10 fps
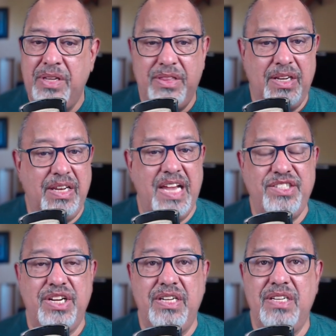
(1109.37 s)
the
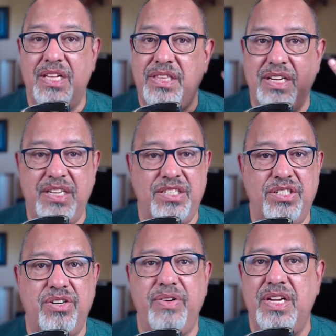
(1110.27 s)
legend, the
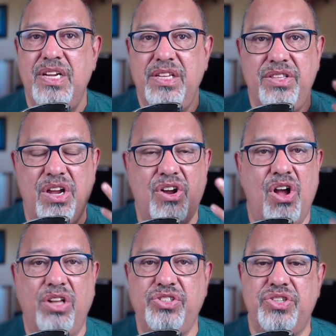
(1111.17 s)
history, the
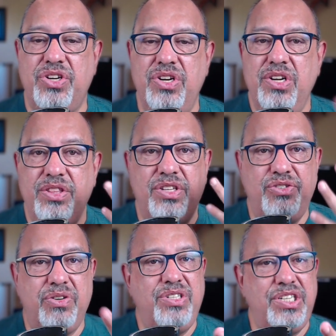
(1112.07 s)
culture, the
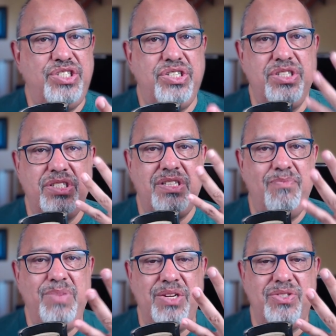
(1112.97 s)
traditions, the
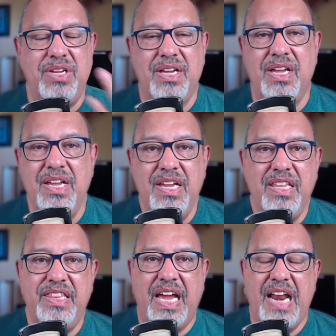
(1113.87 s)
music
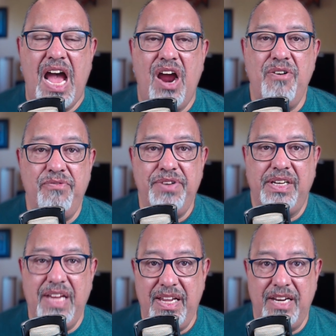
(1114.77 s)
that are
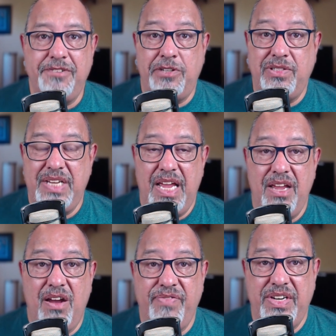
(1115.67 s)
related to Day
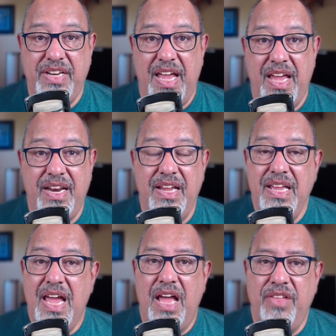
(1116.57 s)
of the Dead,
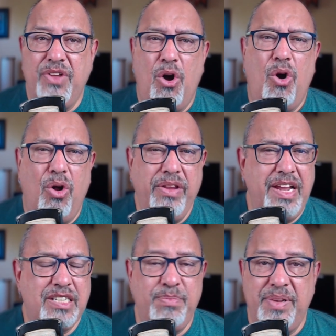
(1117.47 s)
the whole
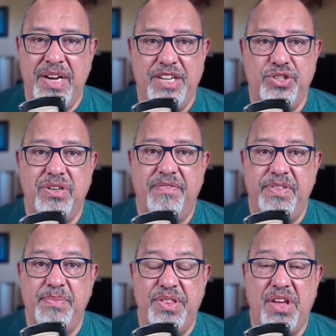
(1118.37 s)
explanation of the
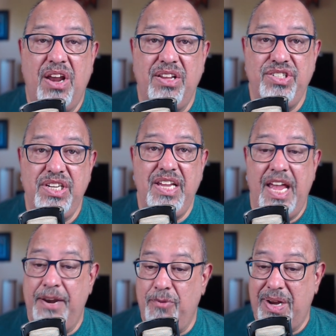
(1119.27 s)
mythology
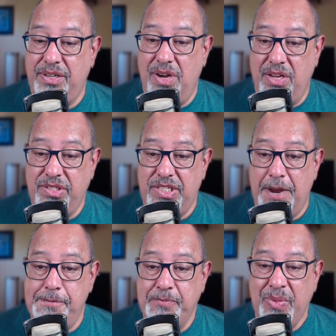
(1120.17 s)
and whatnot.
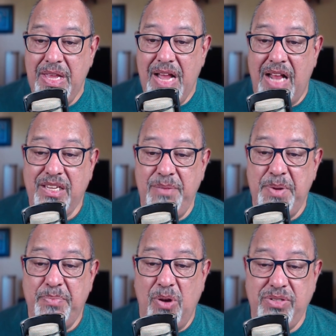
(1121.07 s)
So I'll keep
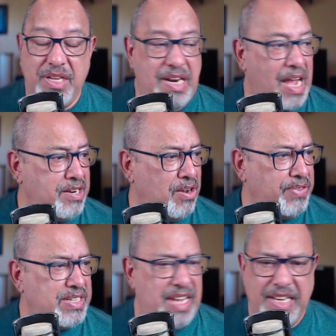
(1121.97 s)
you posted. I know
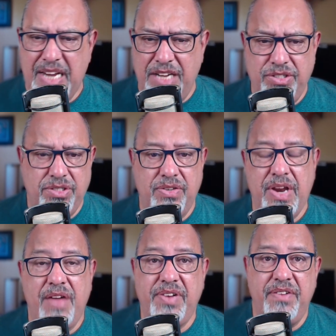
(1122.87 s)
the date, I just don't
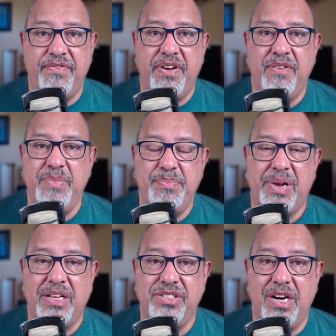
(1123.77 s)
have it in front of me, but
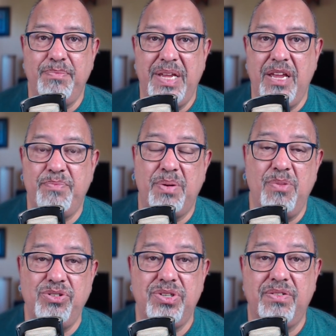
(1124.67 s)
I'll start making
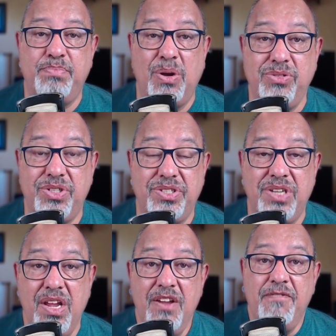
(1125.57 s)
promotional posters
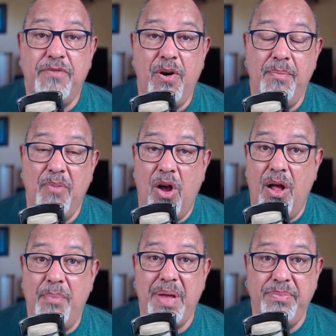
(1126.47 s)
for
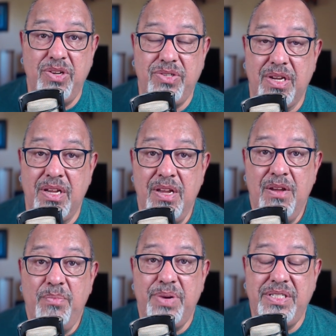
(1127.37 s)
all my music
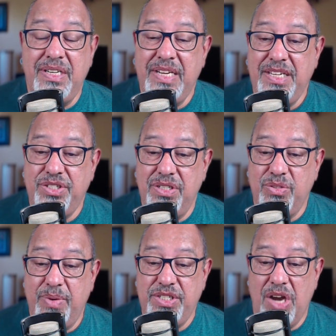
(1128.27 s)

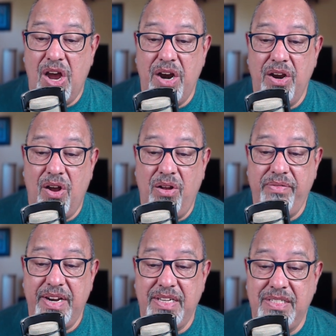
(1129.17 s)
presentations, which are
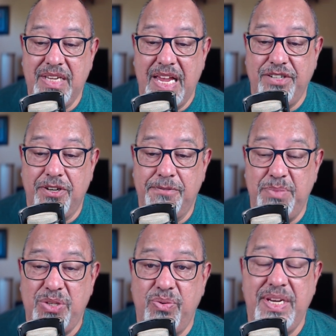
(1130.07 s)
already scheduled
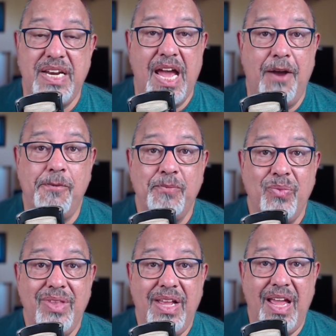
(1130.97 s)
between now
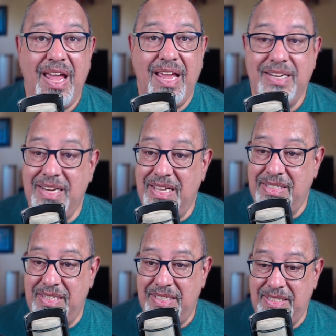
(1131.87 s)
and
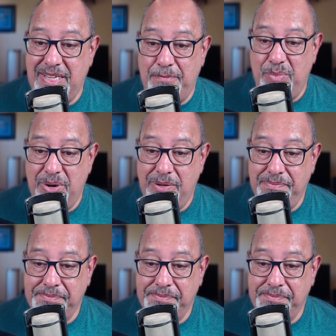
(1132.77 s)
December.